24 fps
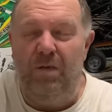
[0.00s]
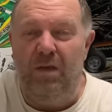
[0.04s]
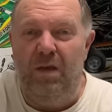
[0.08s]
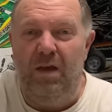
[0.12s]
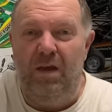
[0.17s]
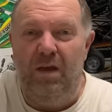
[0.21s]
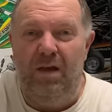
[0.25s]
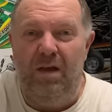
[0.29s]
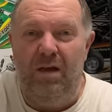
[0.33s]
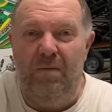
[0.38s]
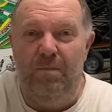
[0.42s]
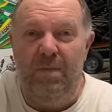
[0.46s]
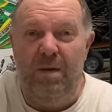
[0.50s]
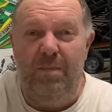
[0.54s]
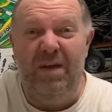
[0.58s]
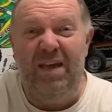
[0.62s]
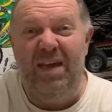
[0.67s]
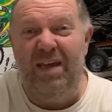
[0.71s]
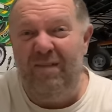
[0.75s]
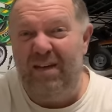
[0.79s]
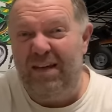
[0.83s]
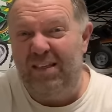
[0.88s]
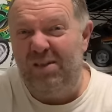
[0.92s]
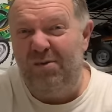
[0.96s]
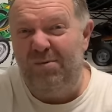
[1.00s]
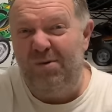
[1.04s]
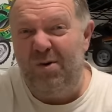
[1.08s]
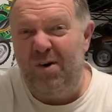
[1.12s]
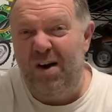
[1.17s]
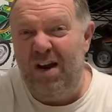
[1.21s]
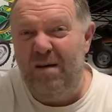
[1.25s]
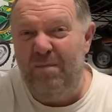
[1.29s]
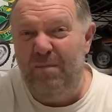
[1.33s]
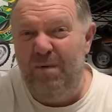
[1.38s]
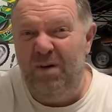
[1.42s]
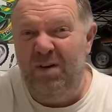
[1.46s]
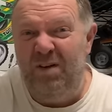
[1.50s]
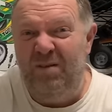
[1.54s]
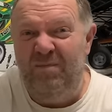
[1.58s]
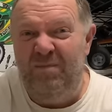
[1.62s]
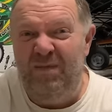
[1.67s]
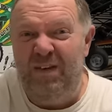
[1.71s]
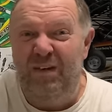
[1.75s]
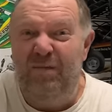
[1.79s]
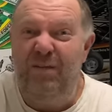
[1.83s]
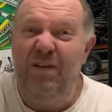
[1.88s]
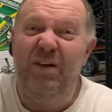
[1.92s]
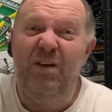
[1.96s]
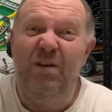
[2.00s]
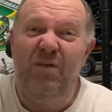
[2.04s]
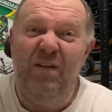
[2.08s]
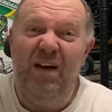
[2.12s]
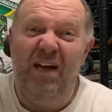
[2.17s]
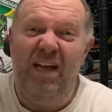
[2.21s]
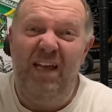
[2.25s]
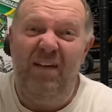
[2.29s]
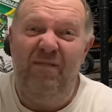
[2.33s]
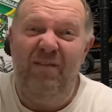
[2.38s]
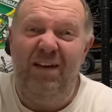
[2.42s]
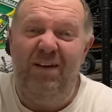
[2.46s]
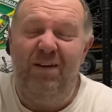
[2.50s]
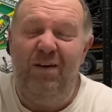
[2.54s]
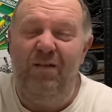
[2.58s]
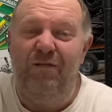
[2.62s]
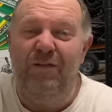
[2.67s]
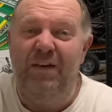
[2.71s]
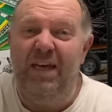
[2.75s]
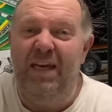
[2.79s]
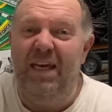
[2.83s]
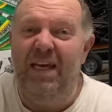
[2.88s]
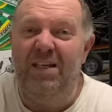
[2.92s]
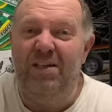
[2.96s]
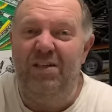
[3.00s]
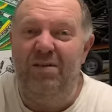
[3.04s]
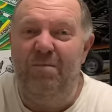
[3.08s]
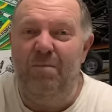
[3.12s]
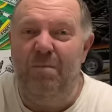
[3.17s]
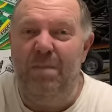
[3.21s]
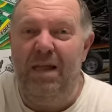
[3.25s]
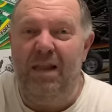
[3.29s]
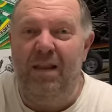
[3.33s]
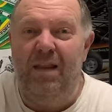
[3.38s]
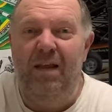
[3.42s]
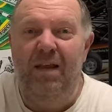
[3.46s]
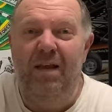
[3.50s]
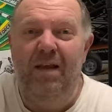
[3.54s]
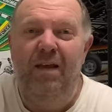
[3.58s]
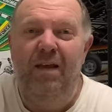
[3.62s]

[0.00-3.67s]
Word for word: maybe hit that subscribe button, and if you do that, hit that notification bell